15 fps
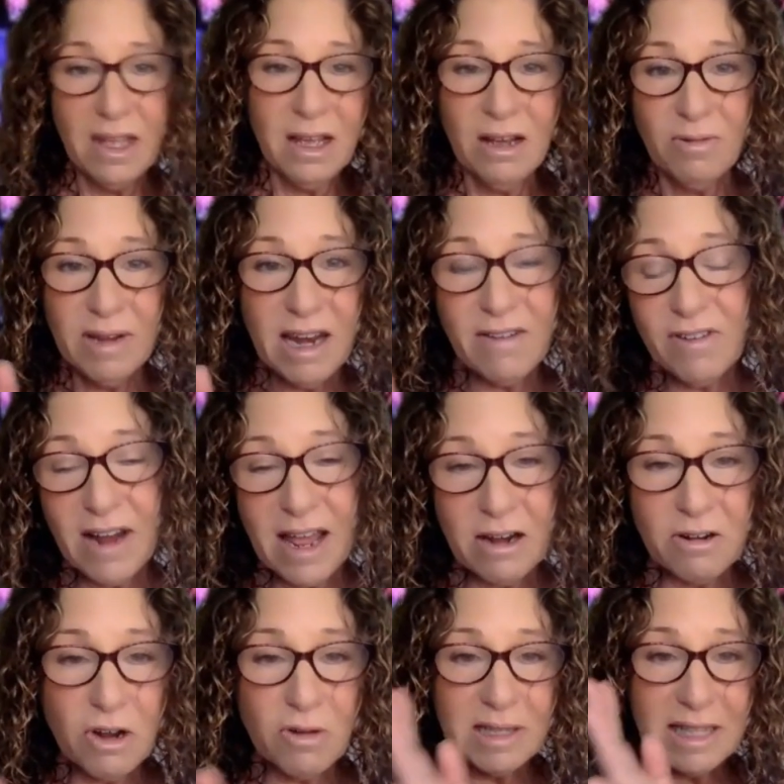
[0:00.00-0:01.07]
but whatever. I don't
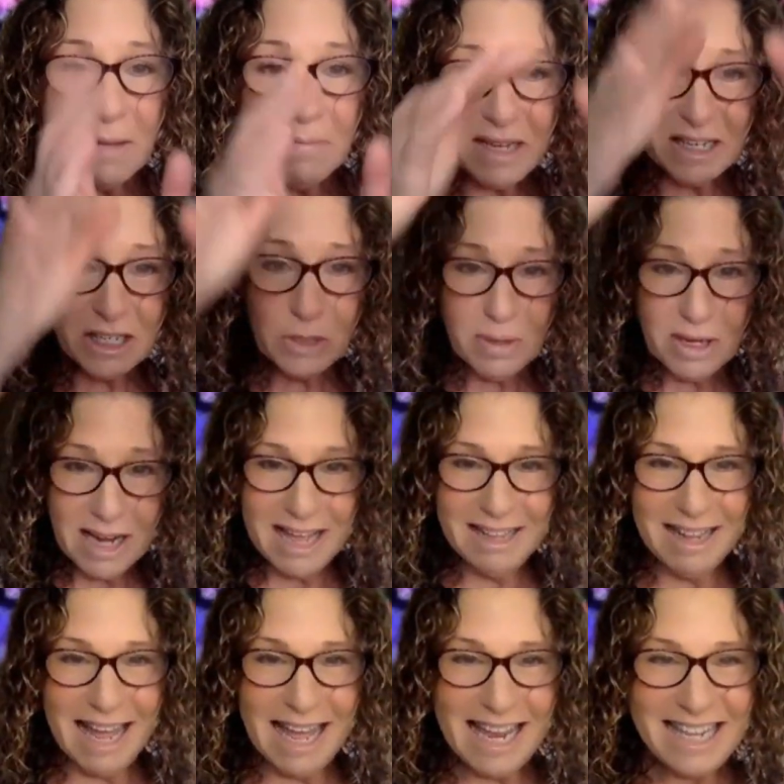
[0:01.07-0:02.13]
know what that means, but I
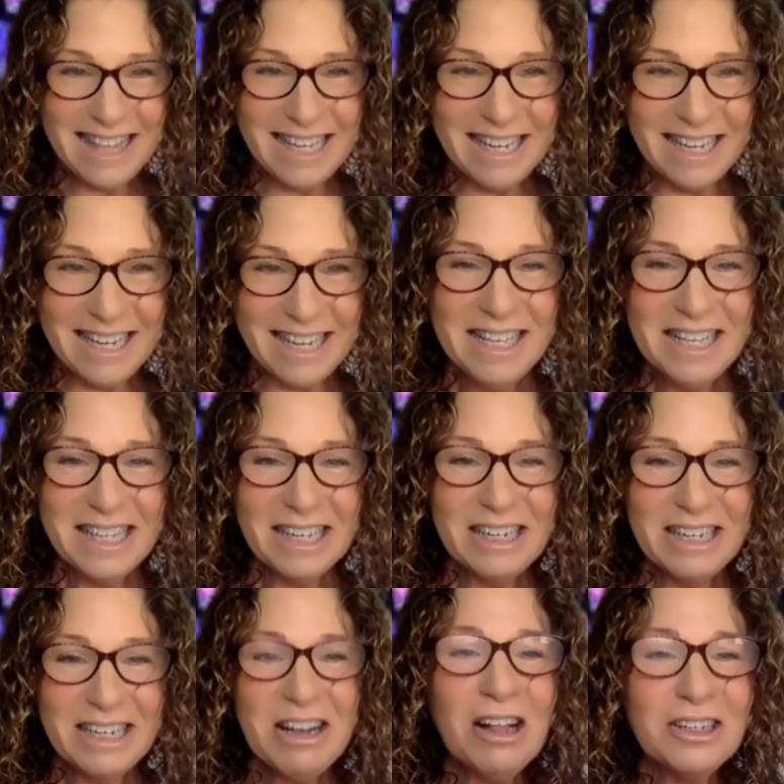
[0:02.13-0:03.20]
like
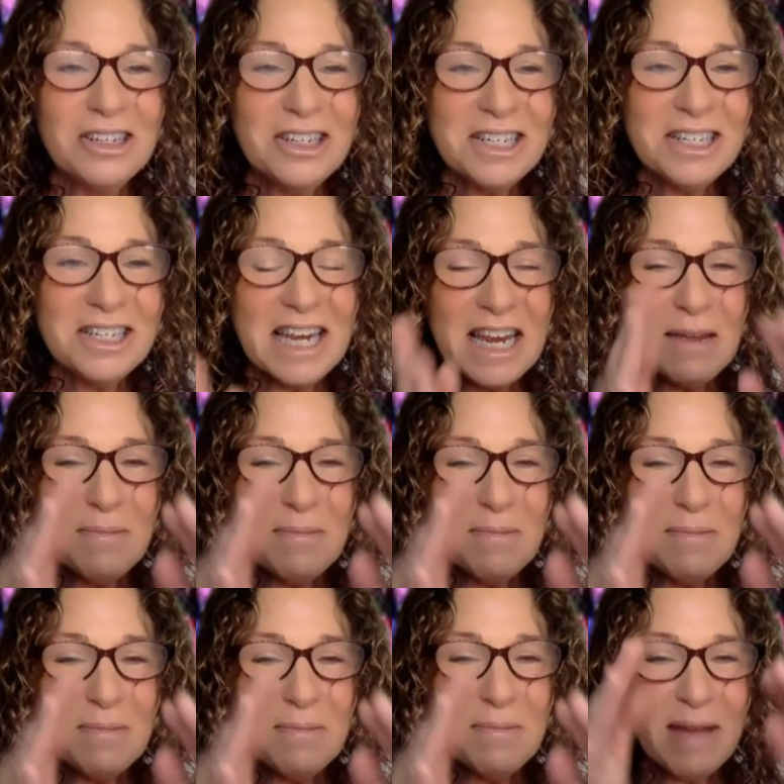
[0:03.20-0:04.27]
the color
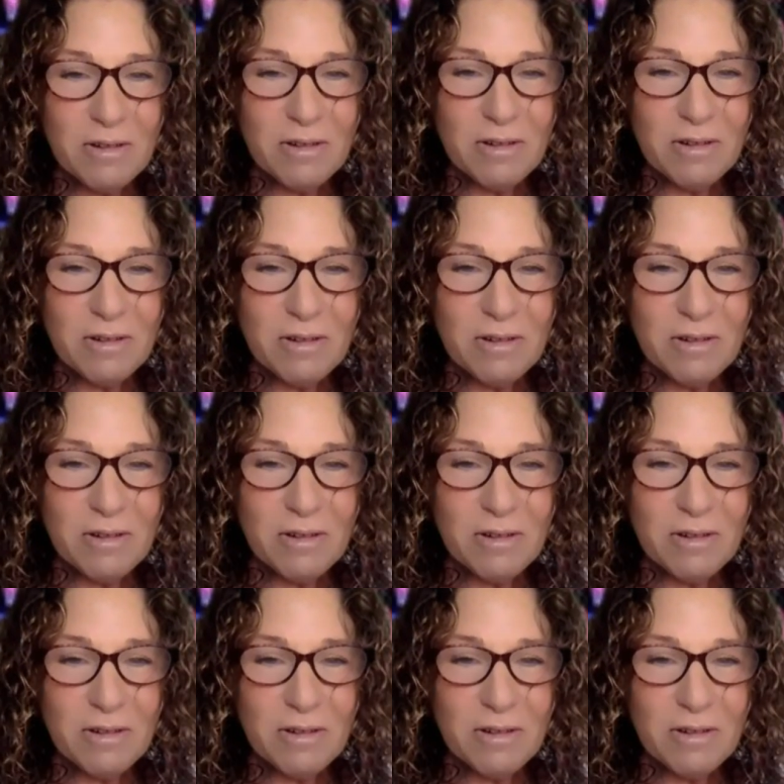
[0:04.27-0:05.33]
scheme, and it
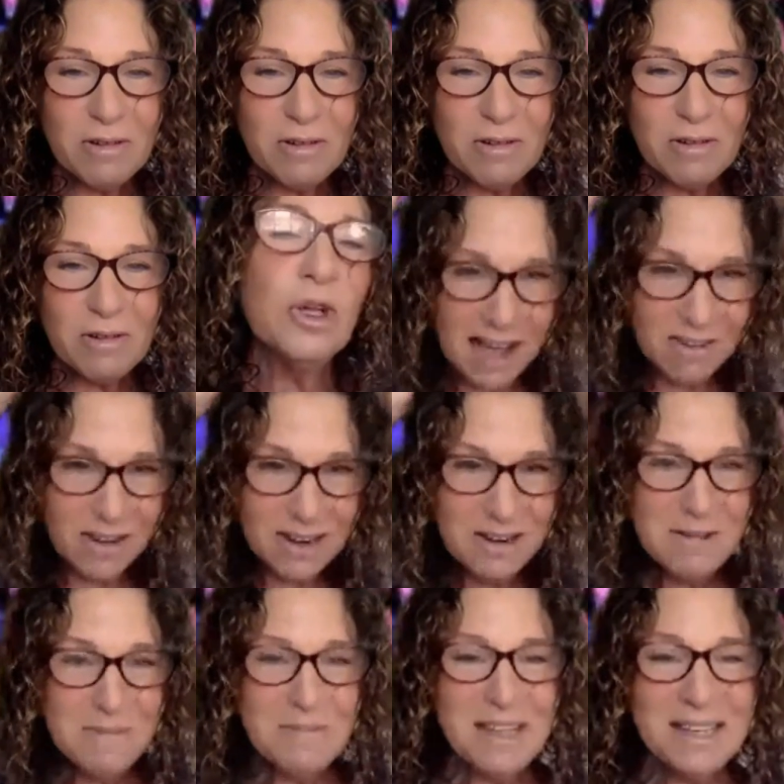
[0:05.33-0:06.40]
reminded me of the lotus
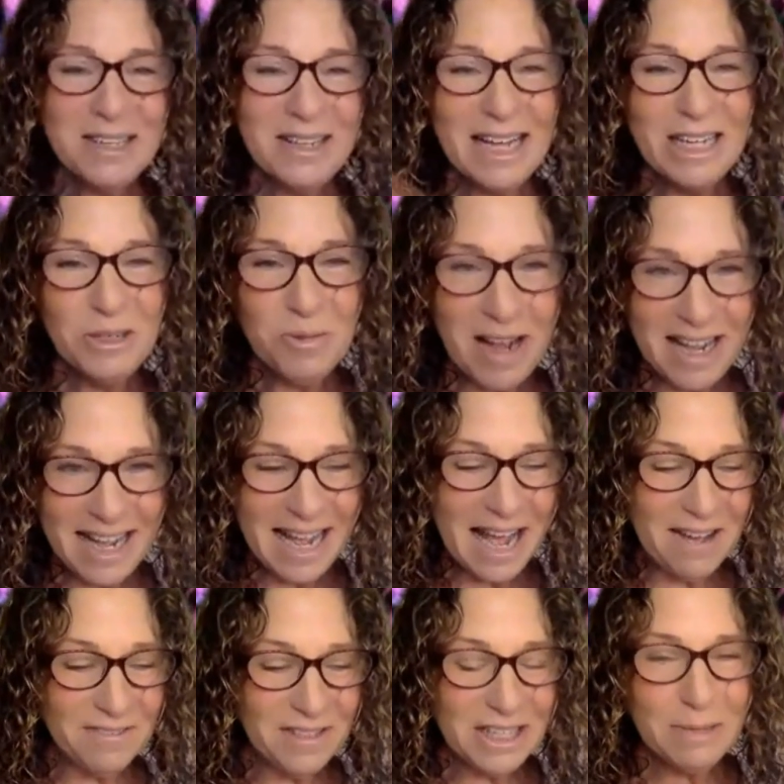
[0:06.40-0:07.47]
flower. So that's
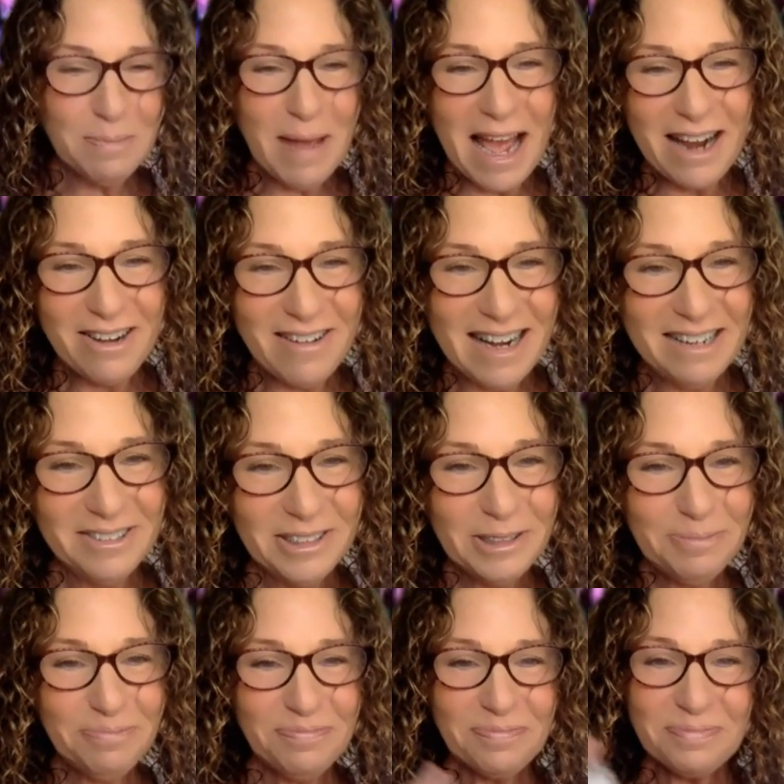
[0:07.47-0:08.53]
why I have this
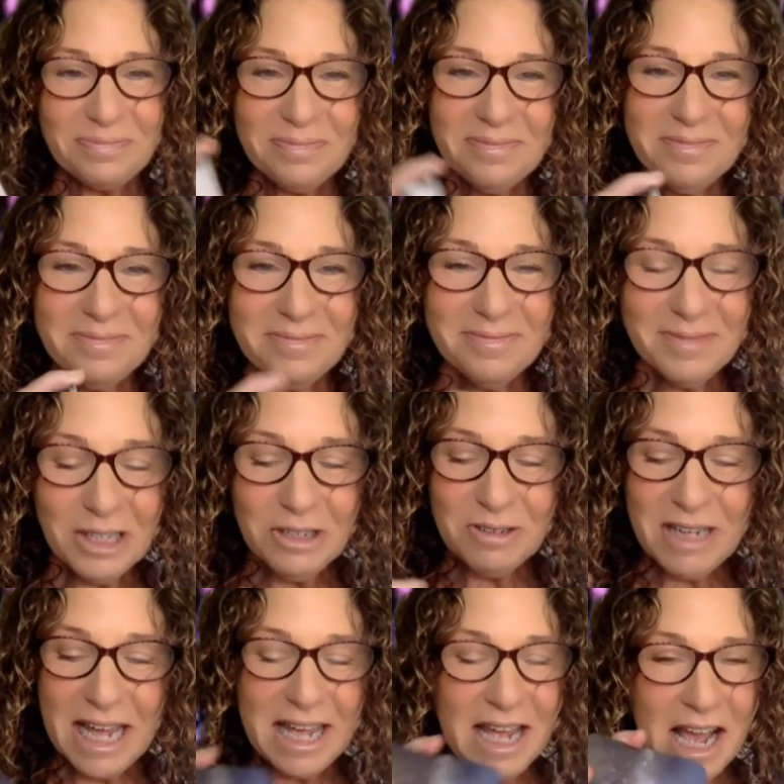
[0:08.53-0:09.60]
background.
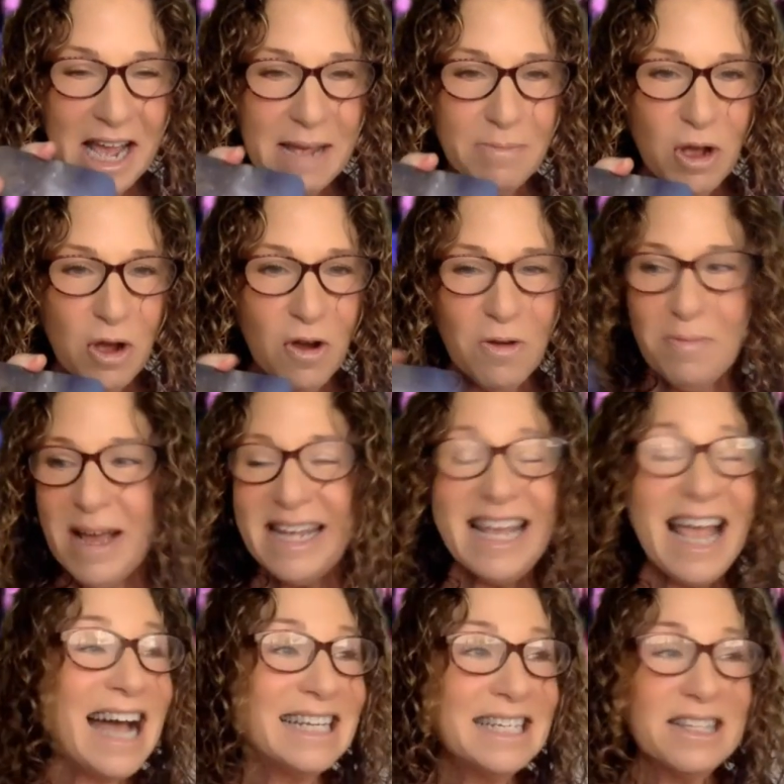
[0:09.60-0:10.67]
Okay, I'm going.
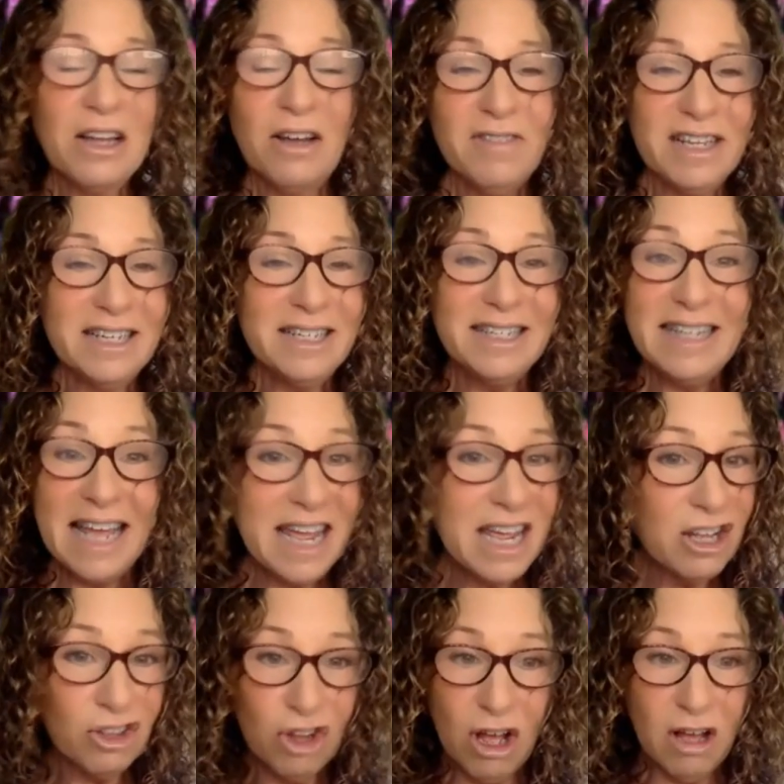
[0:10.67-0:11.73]
My cats love this.
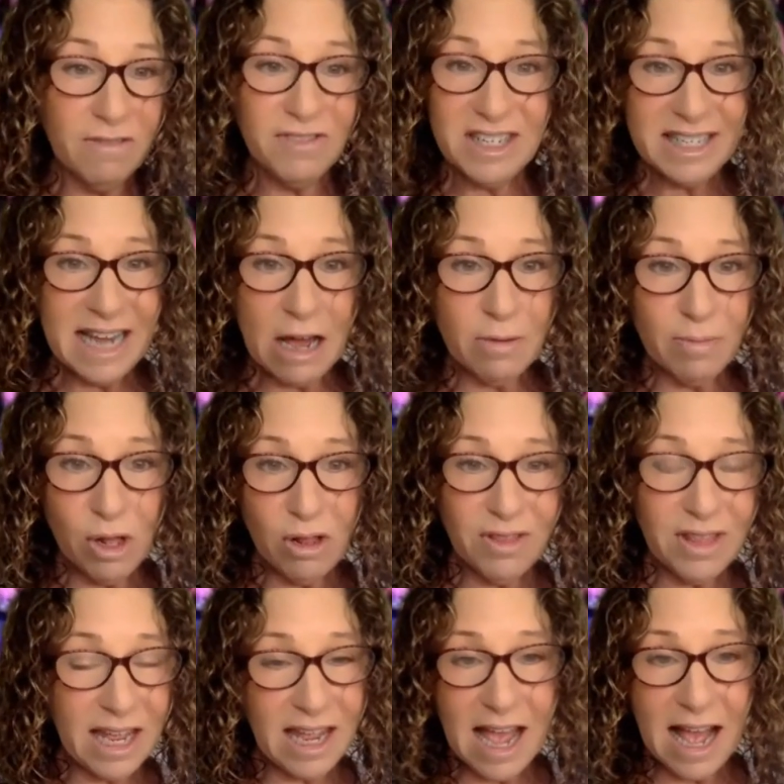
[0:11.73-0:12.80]
They love the sound
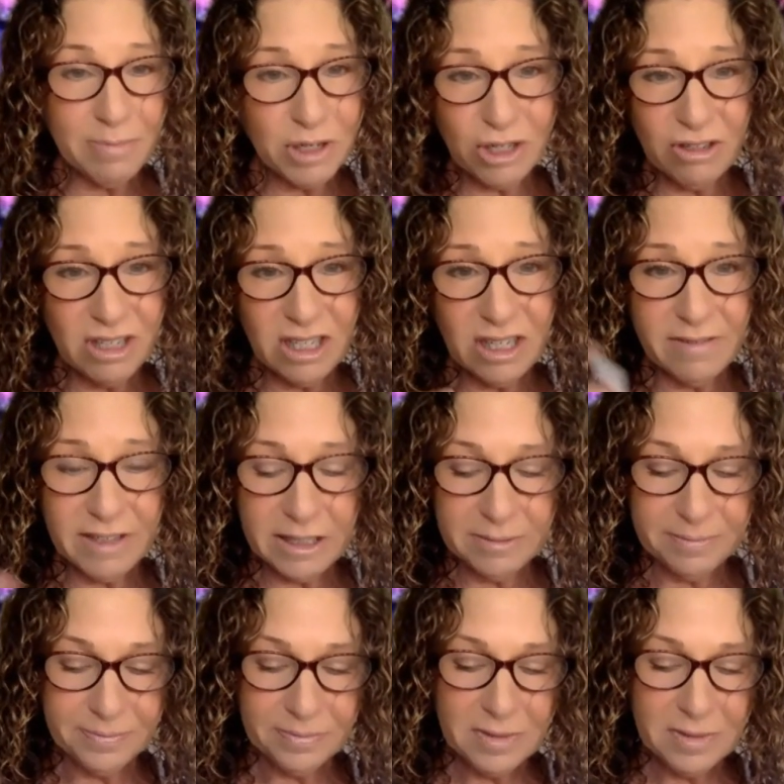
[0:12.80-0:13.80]
bowl. They absolutely love it.